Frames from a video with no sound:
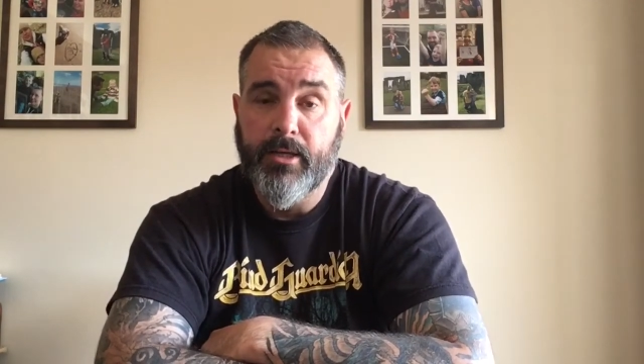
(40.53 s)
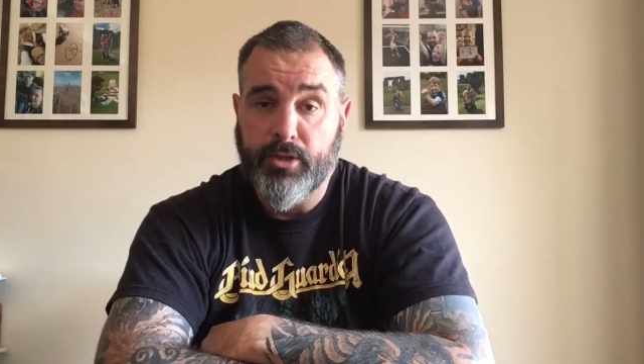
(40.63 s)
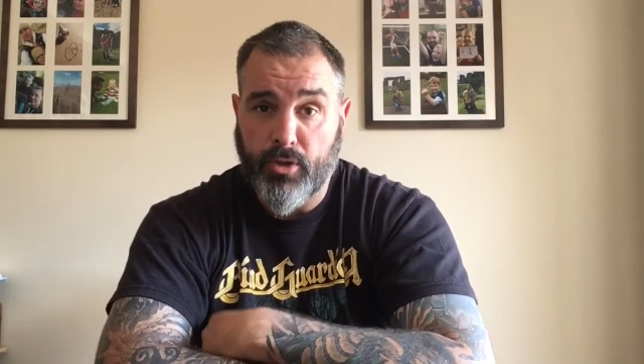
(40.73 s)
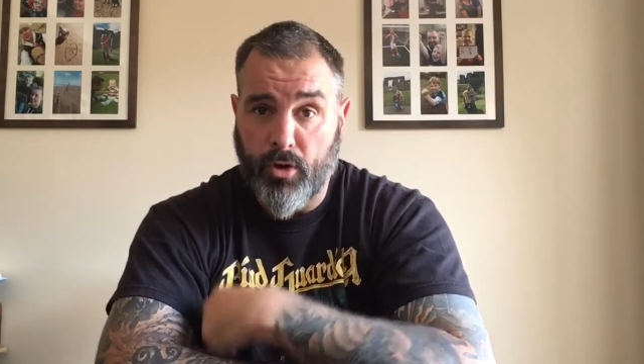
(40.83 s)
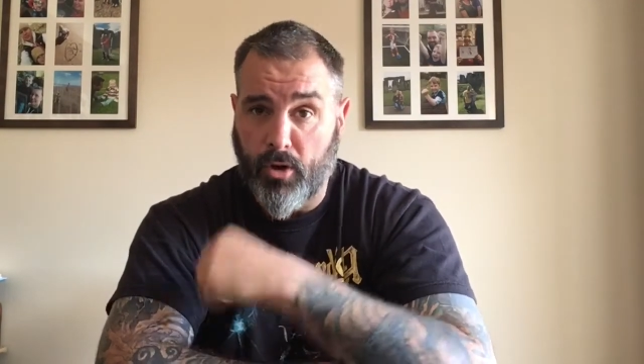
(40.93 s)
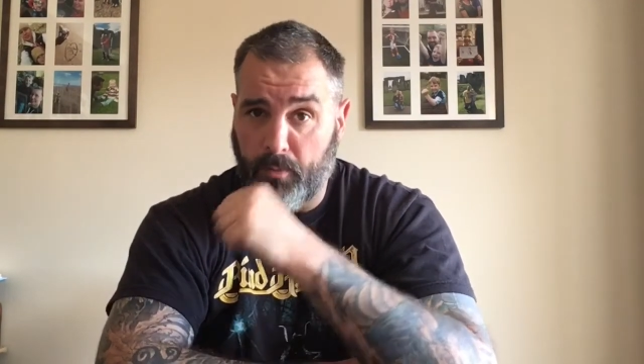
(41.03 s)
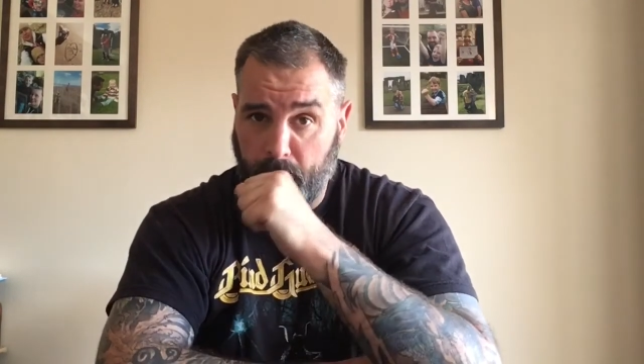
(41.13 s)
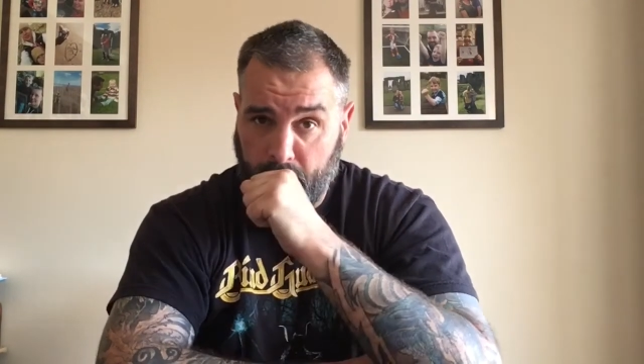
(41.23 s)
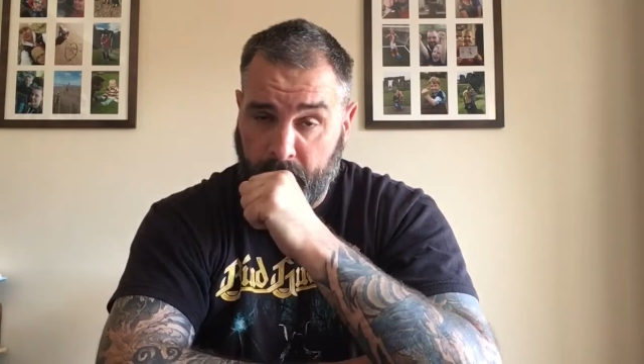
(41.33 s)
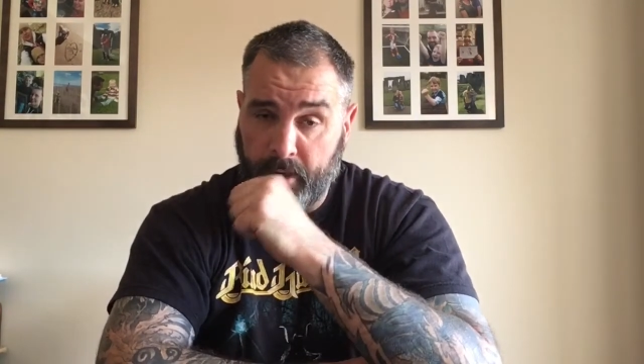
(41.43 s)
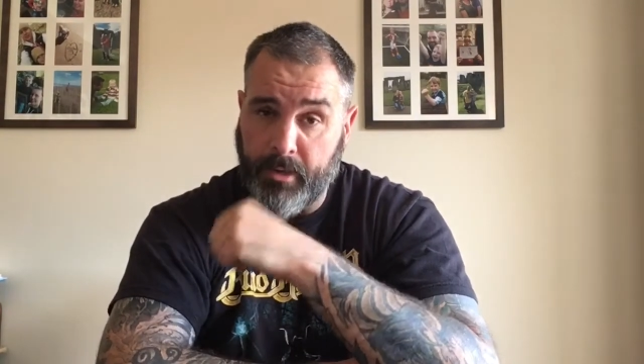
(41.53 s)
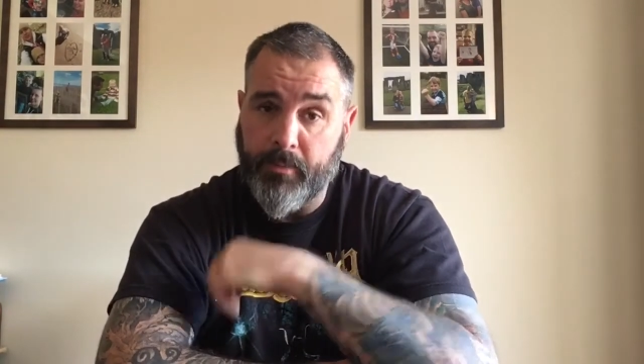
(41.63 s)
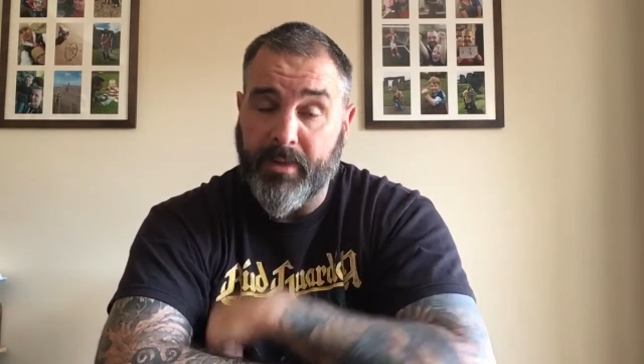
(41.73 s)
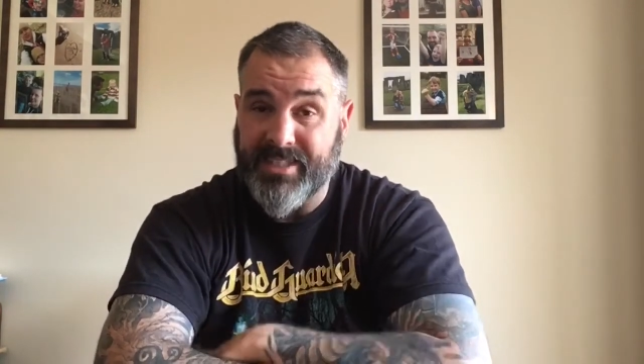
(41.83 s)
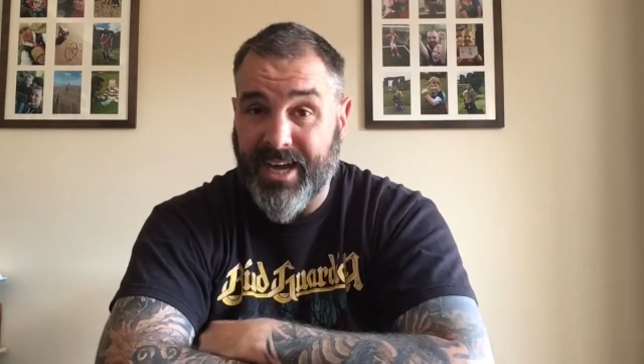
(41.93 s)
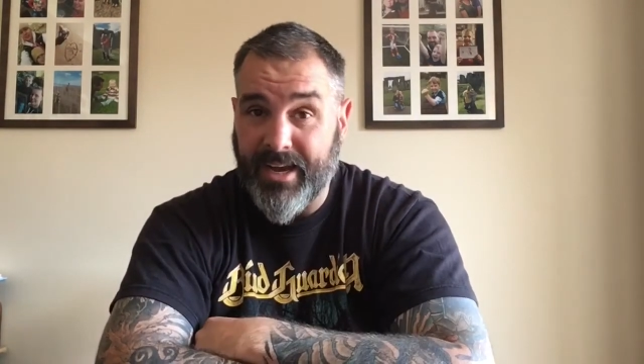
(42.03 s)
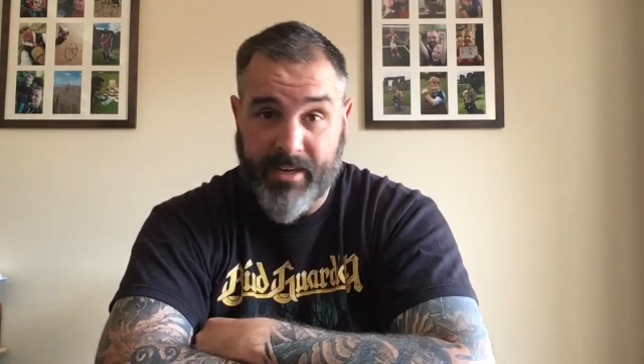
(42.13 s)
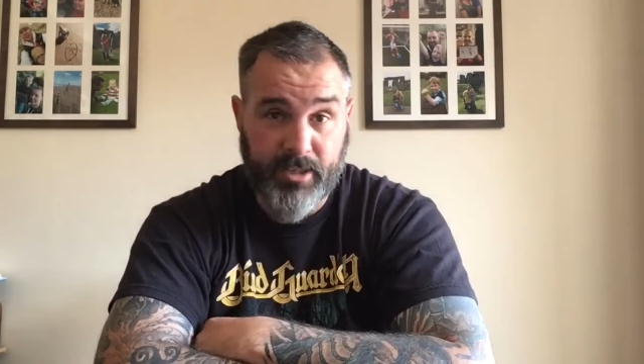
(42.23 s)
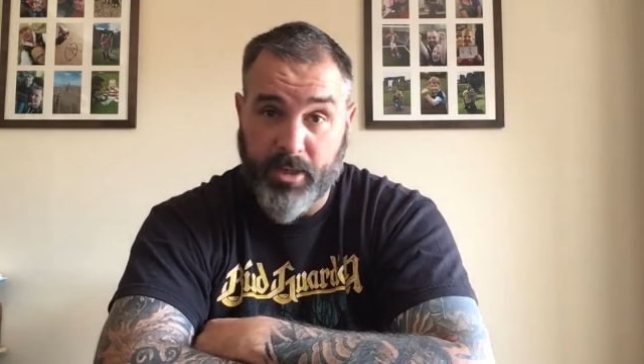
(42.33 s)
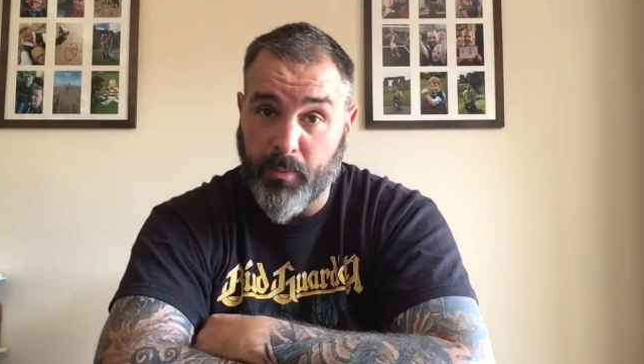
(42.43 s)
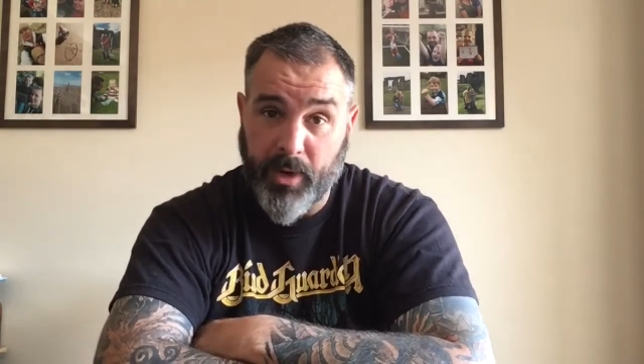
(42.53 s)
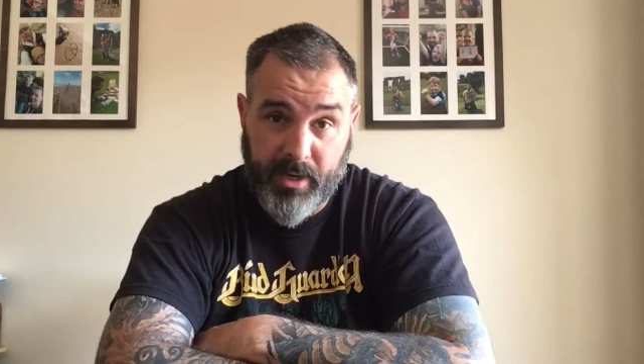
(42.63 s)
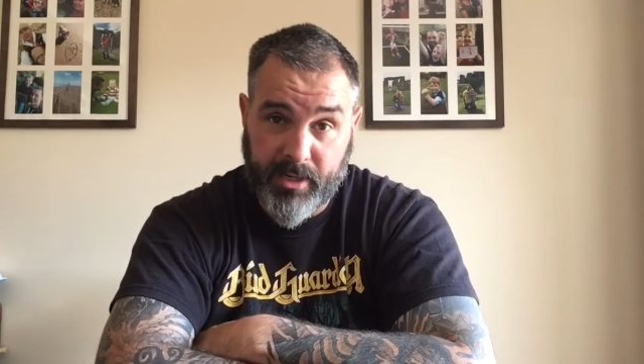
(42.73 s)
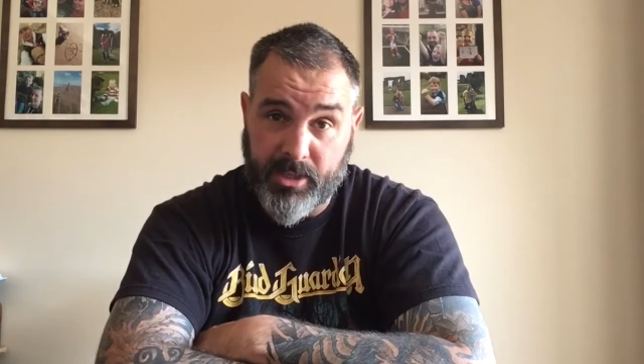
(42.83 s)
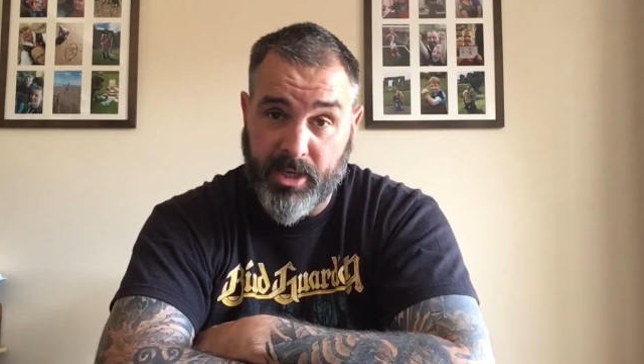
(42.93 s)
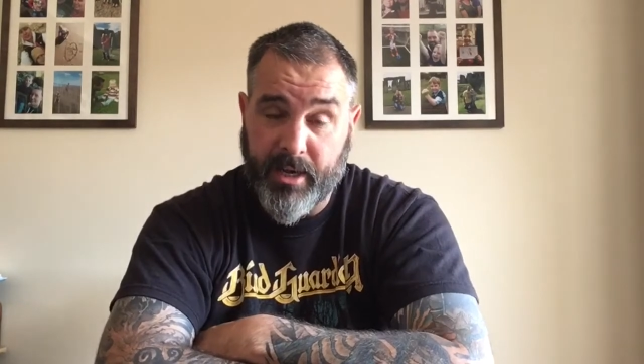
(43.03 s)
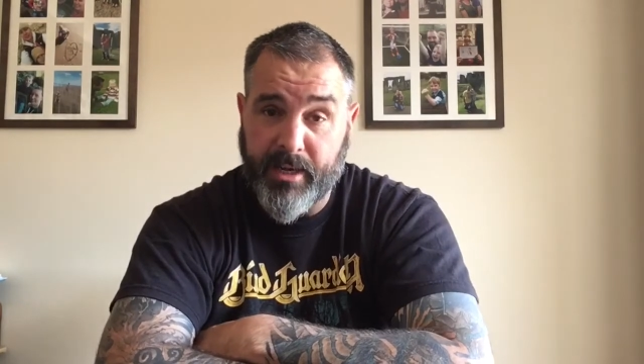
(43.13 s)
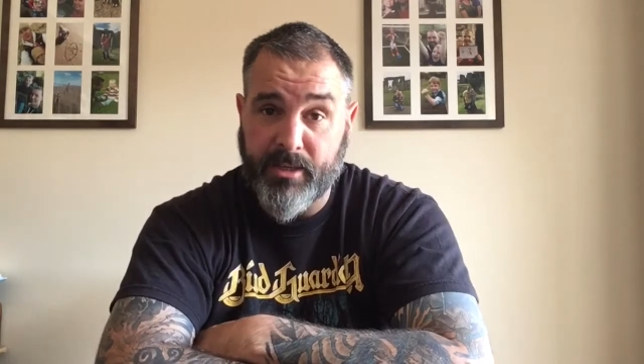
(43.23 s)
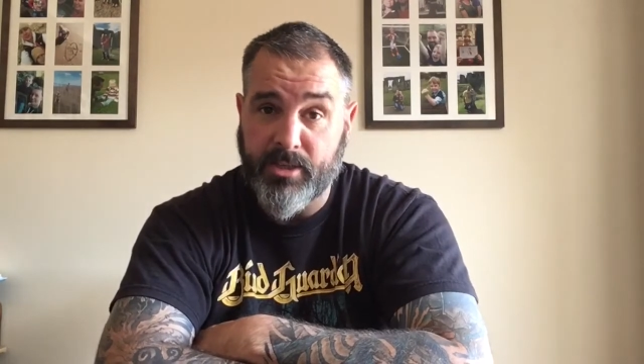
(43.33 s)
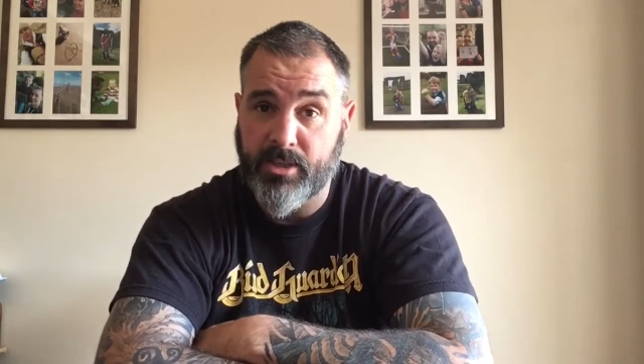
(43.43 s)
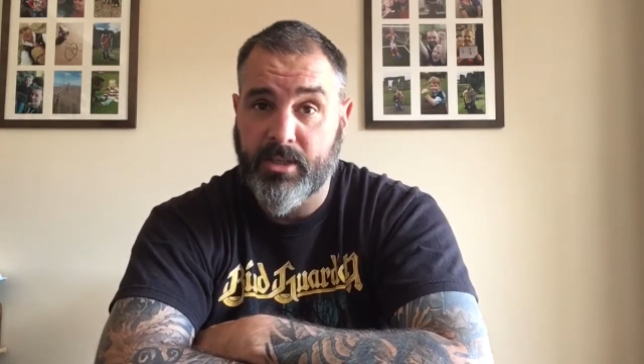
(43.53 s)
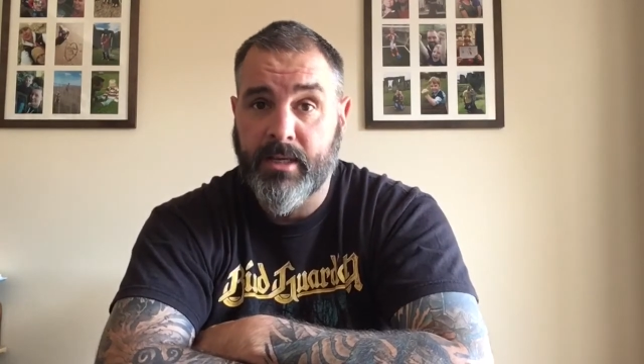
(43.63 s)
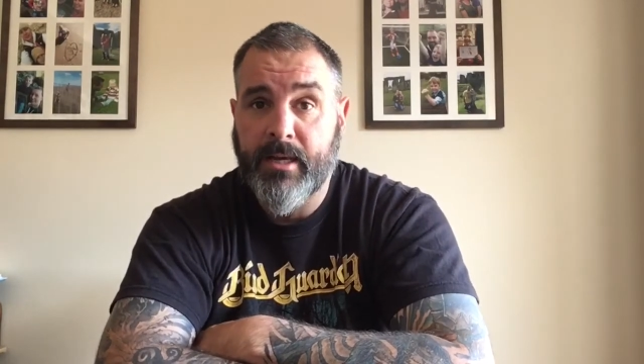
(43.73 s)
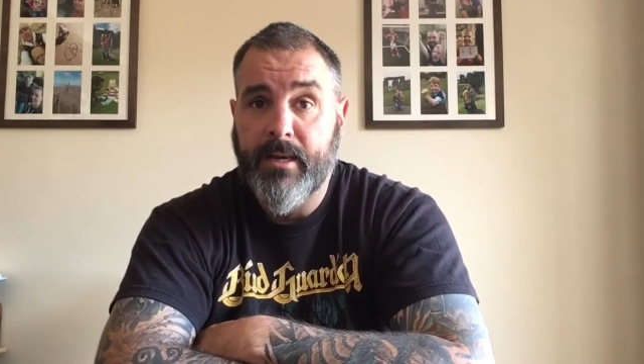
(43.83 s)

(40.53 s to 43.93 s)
So my diet has completely changed.